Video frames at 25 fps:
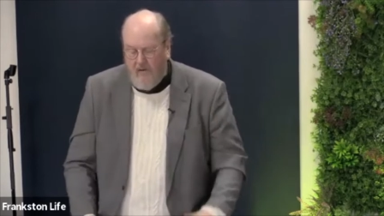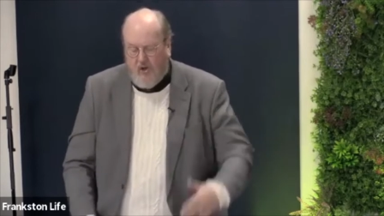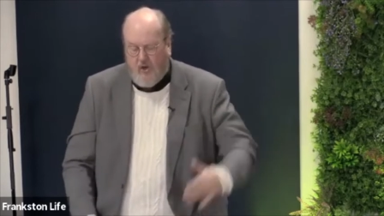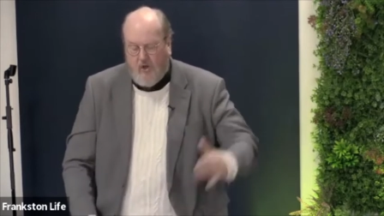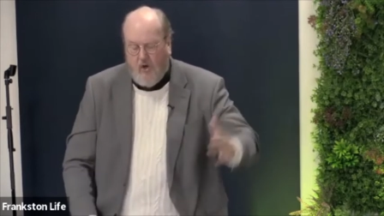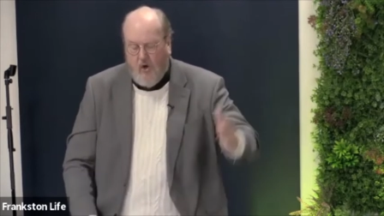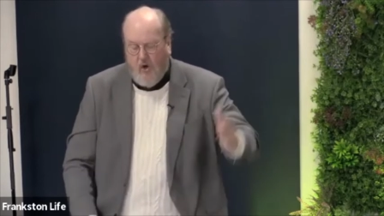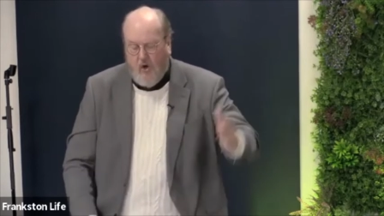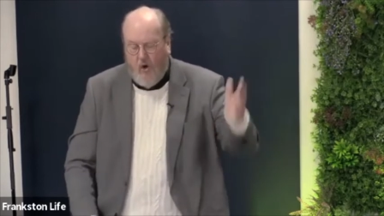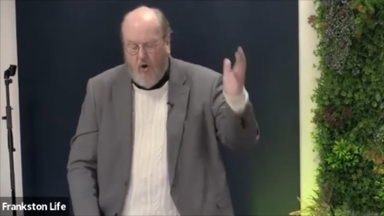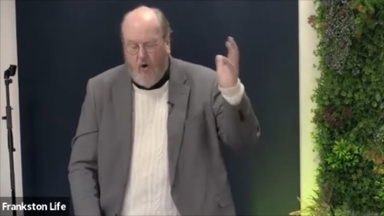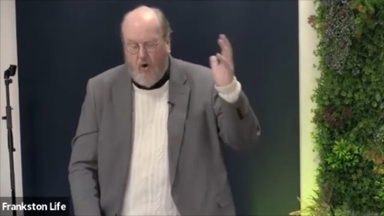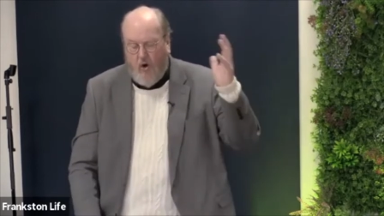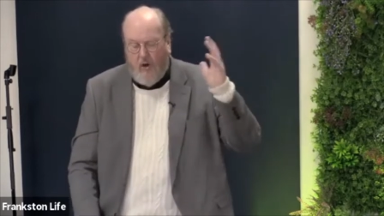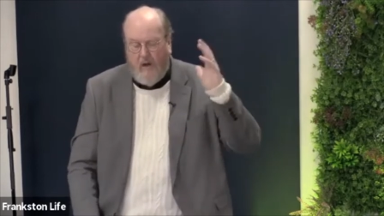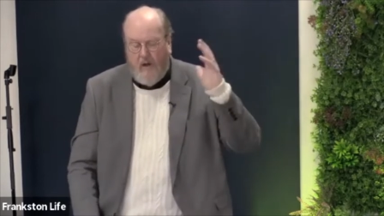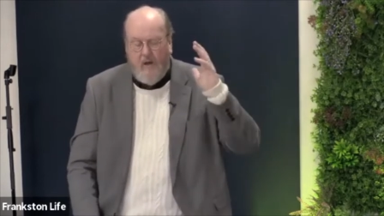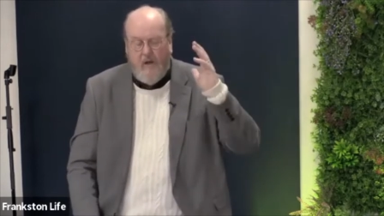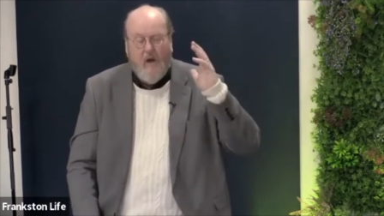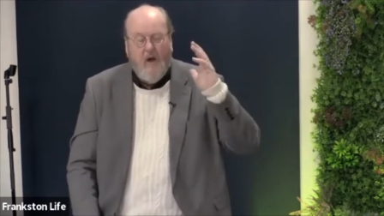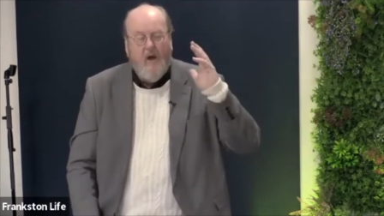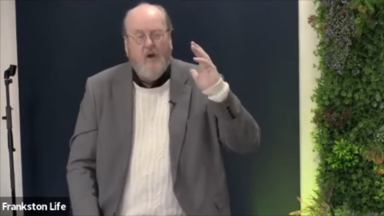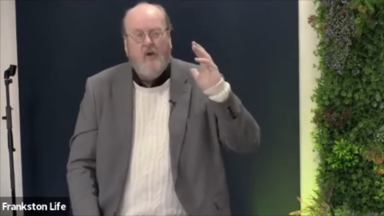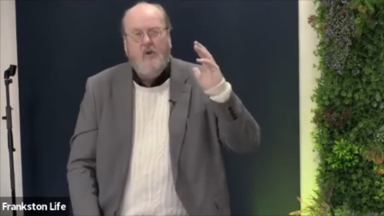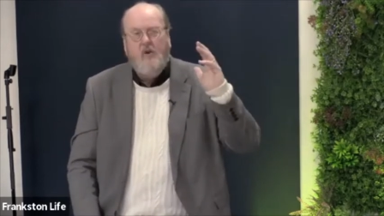Surely
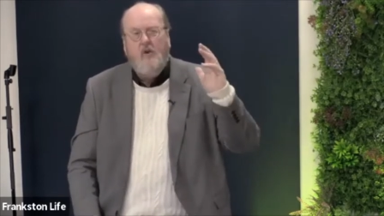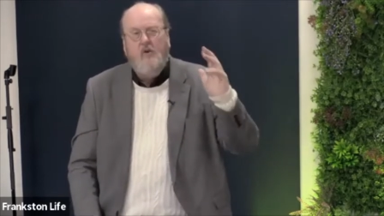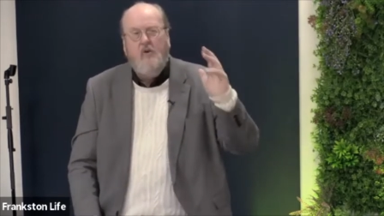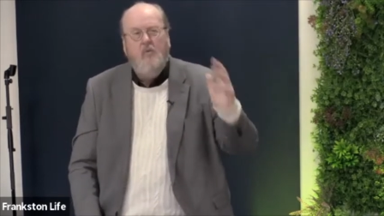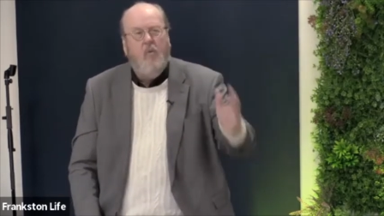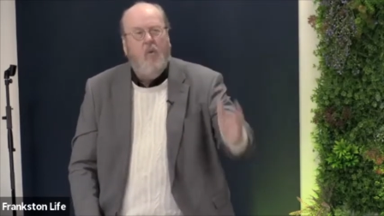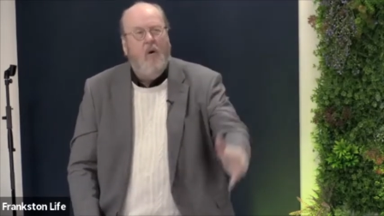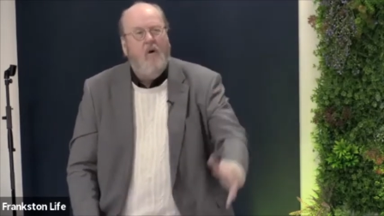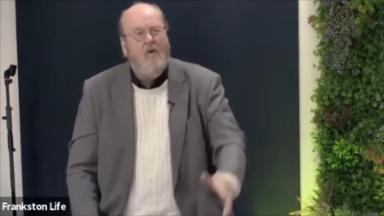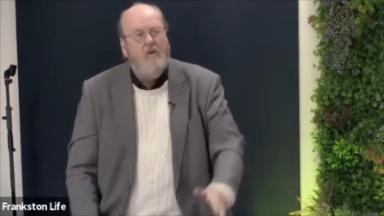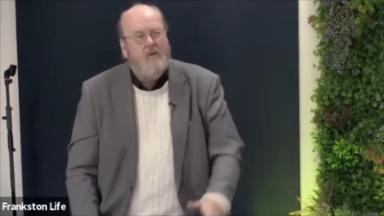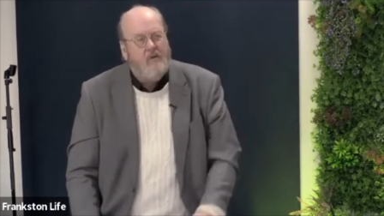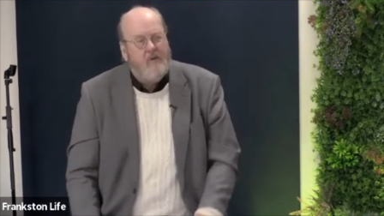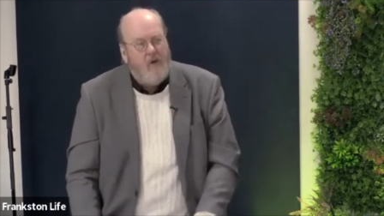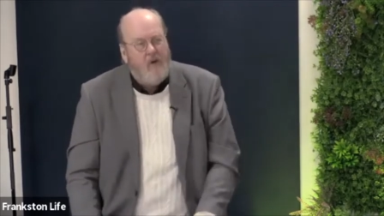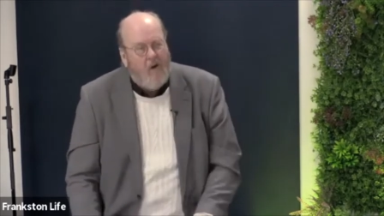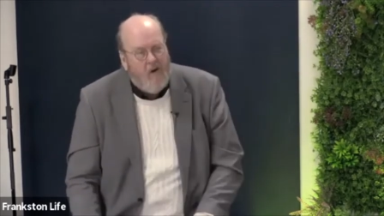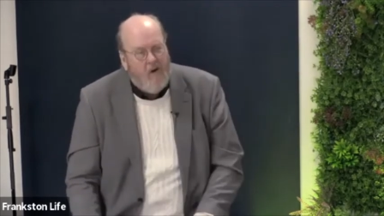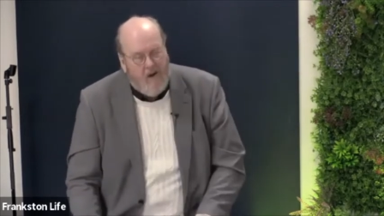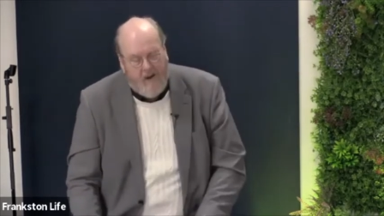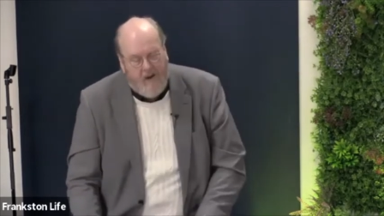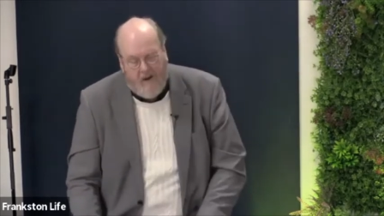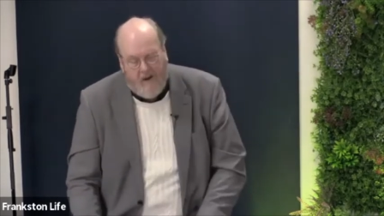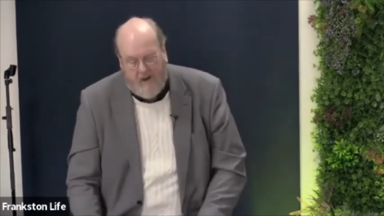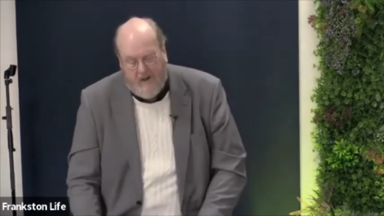you won't
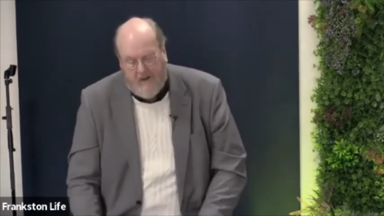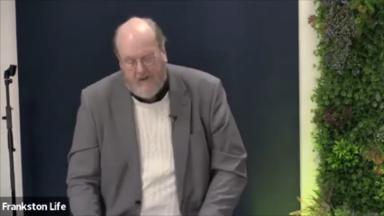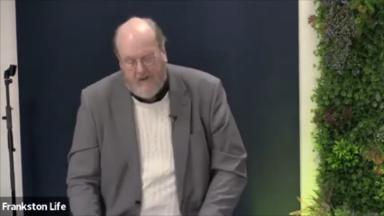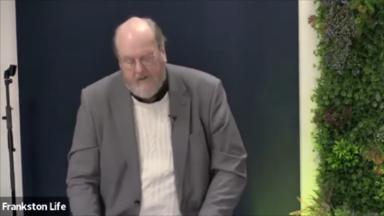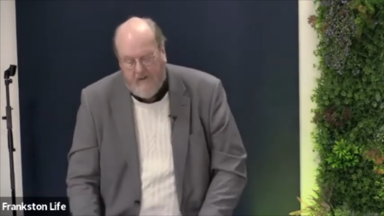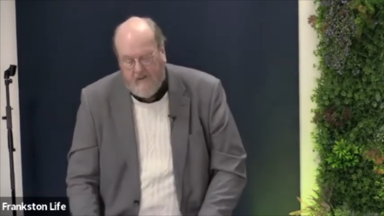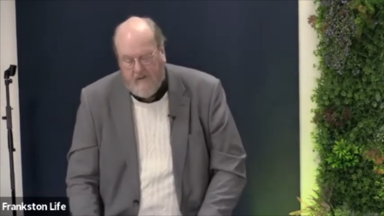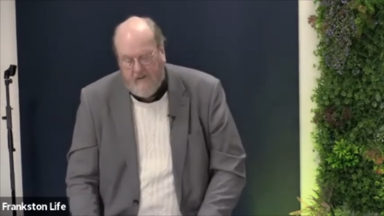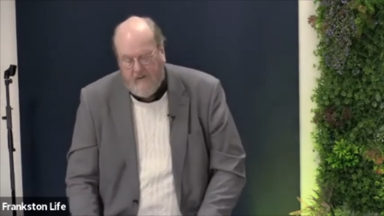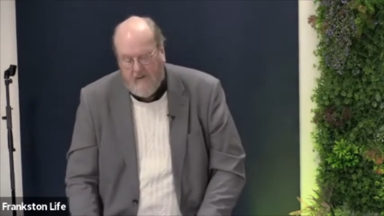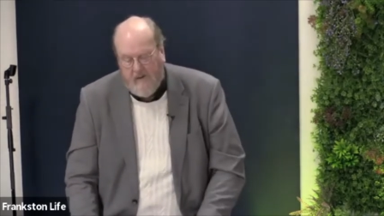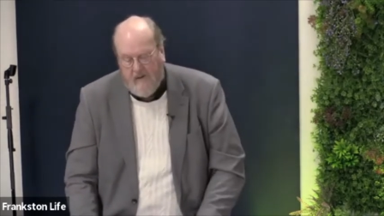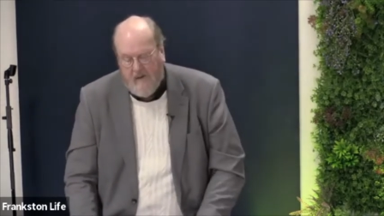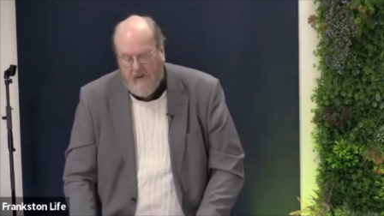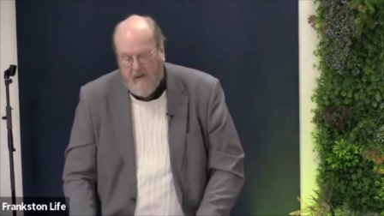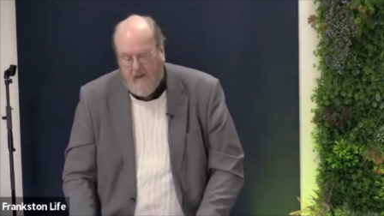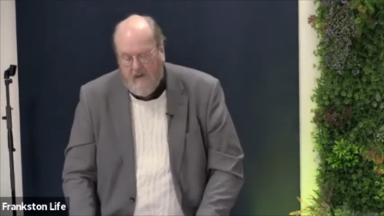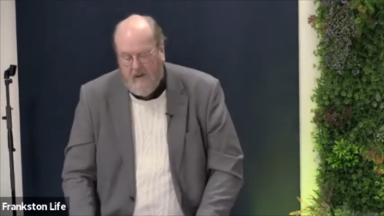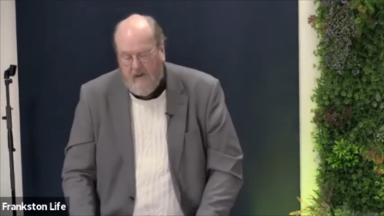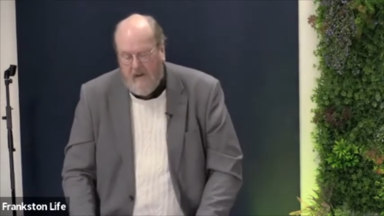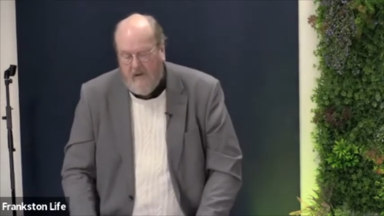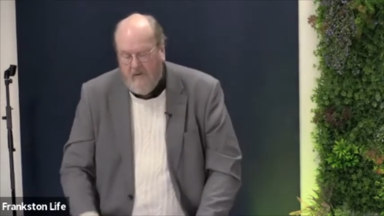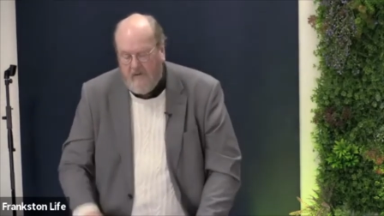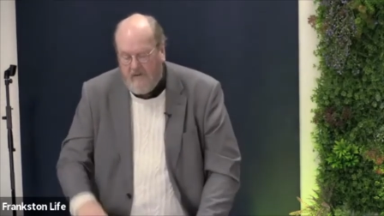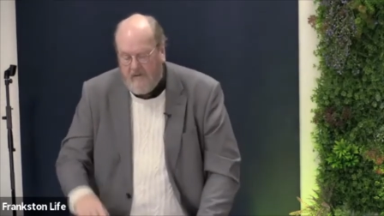
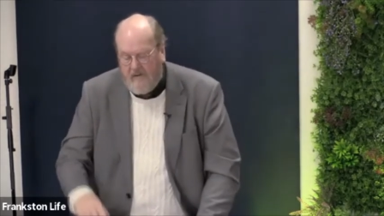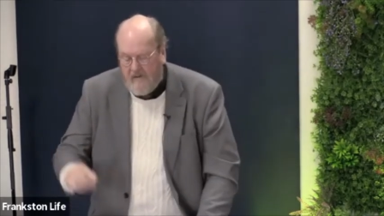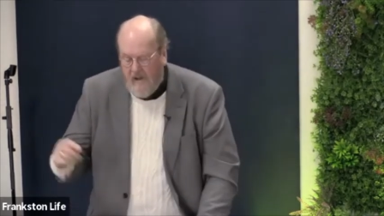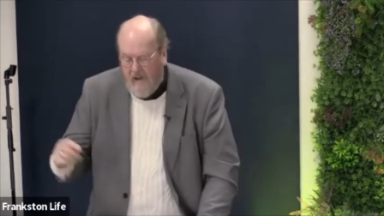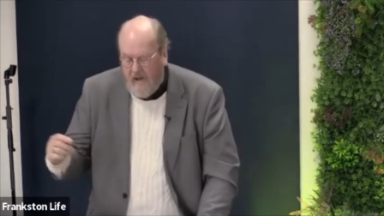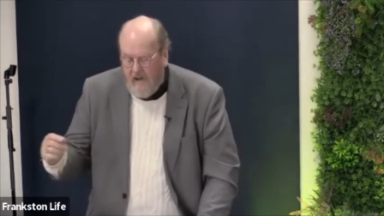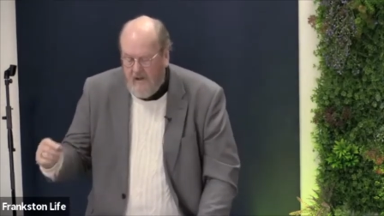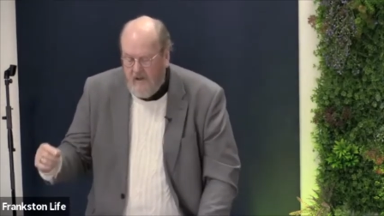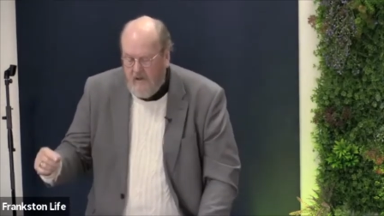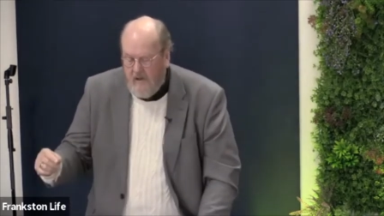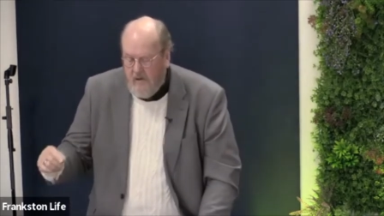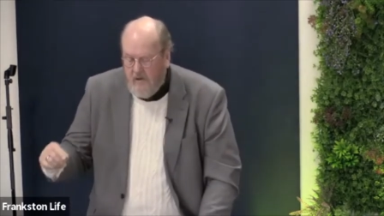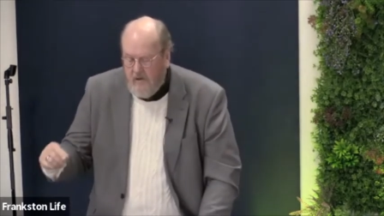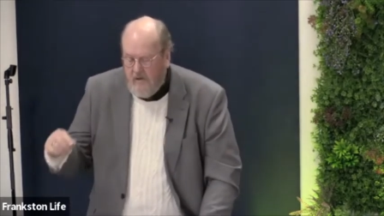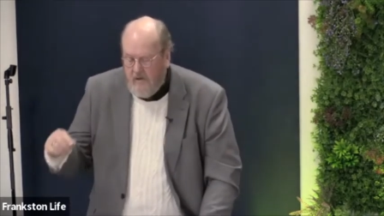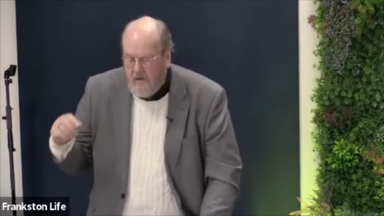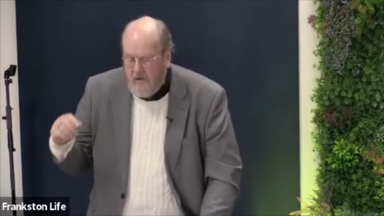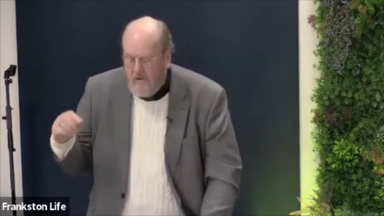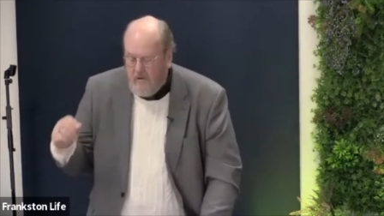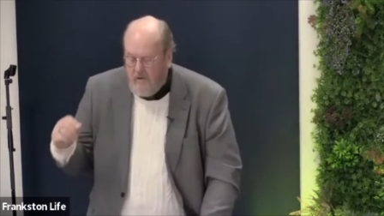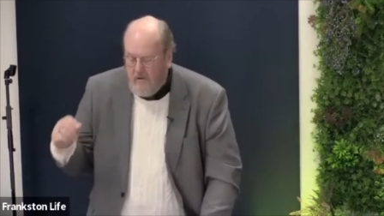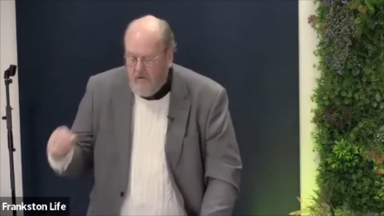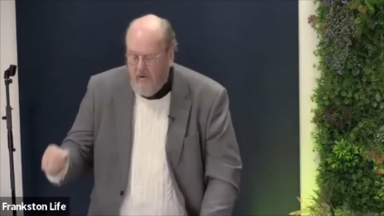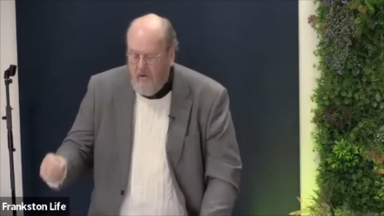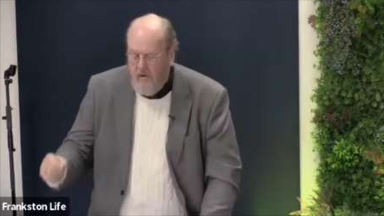die. He'll say to you the
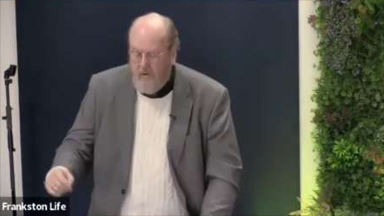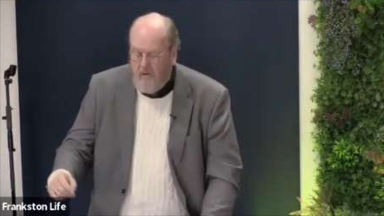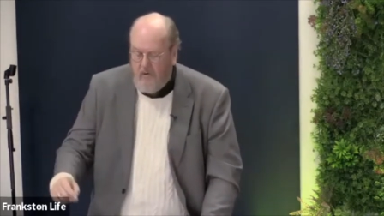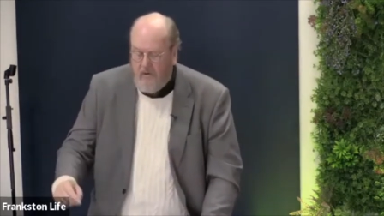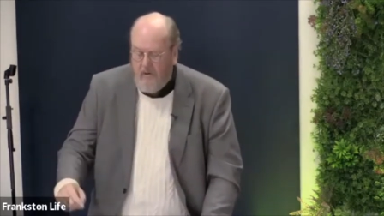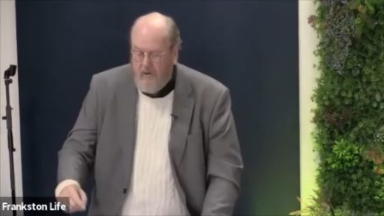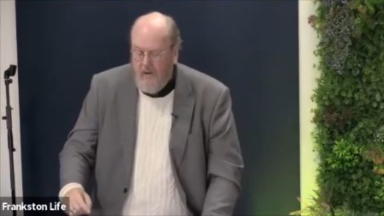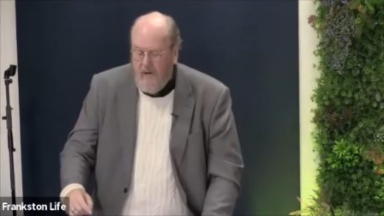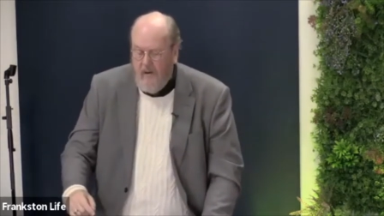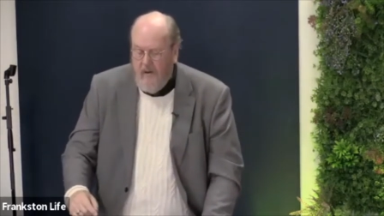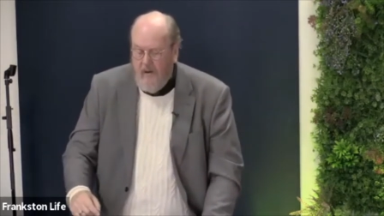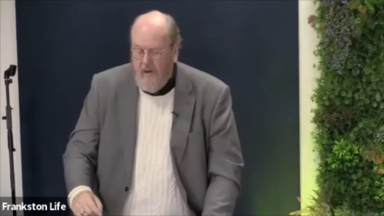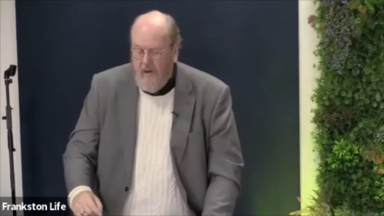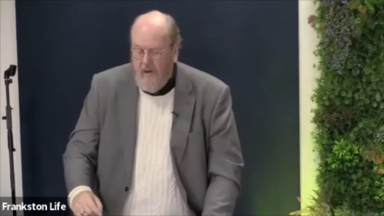truth.